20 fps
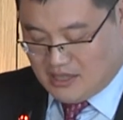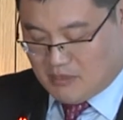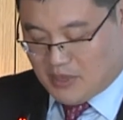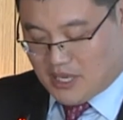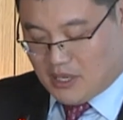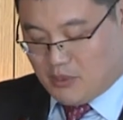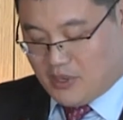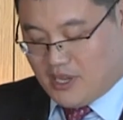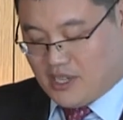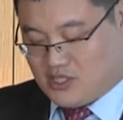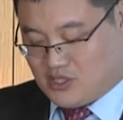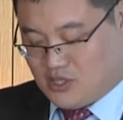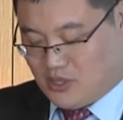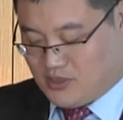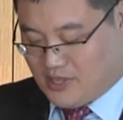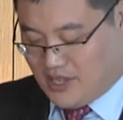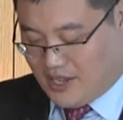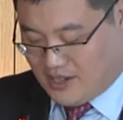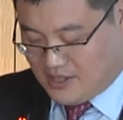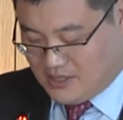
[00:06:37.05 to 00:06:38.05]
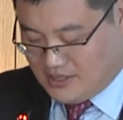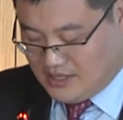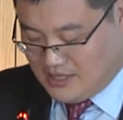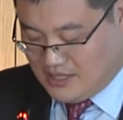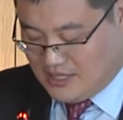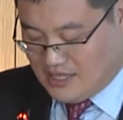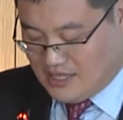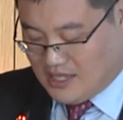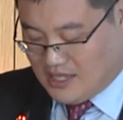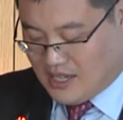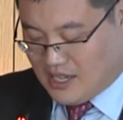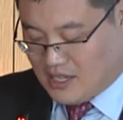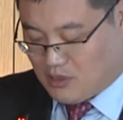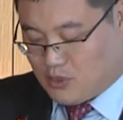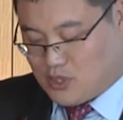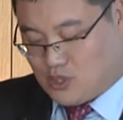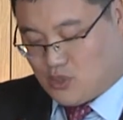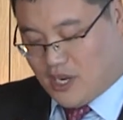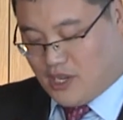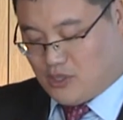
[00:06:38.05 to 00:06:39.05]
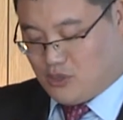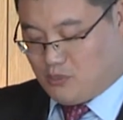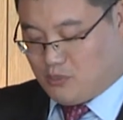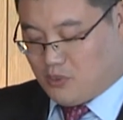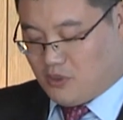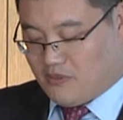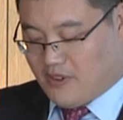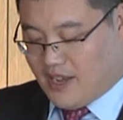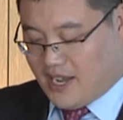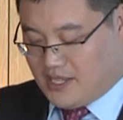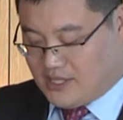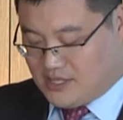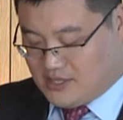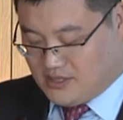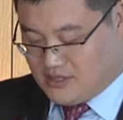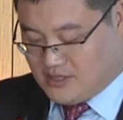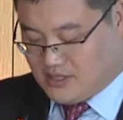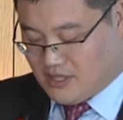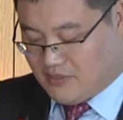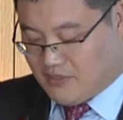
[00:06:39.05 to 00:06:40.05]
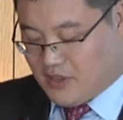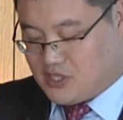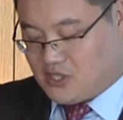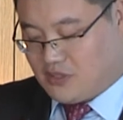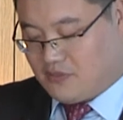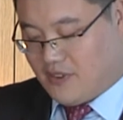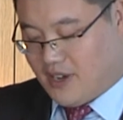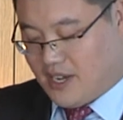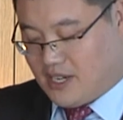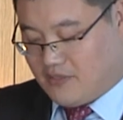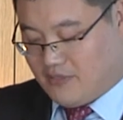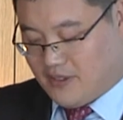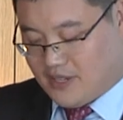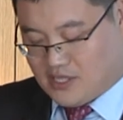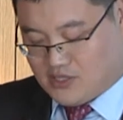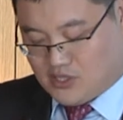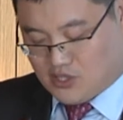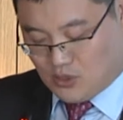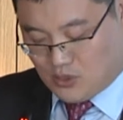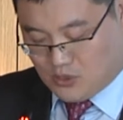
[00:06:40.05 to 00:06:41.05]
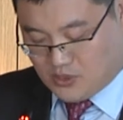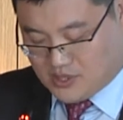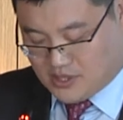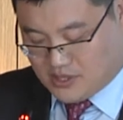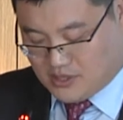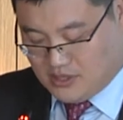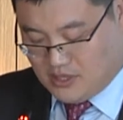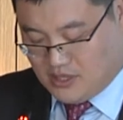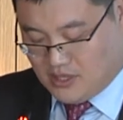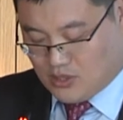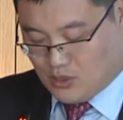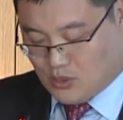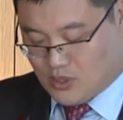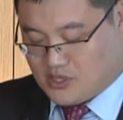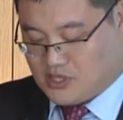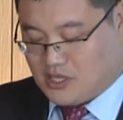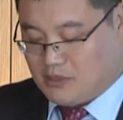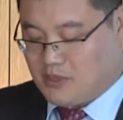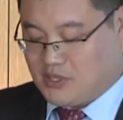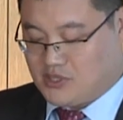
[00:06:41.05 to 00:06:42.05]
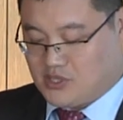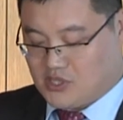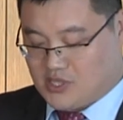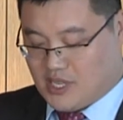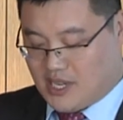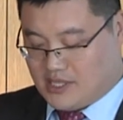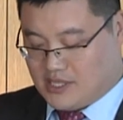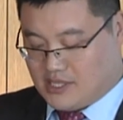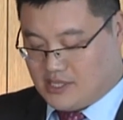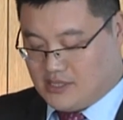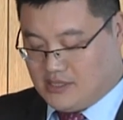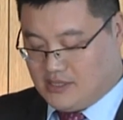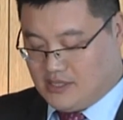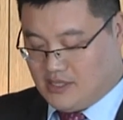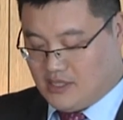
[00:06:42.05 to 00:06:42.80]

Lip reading: But we are still there, and we try to provide diversified finance solution to the shipping society,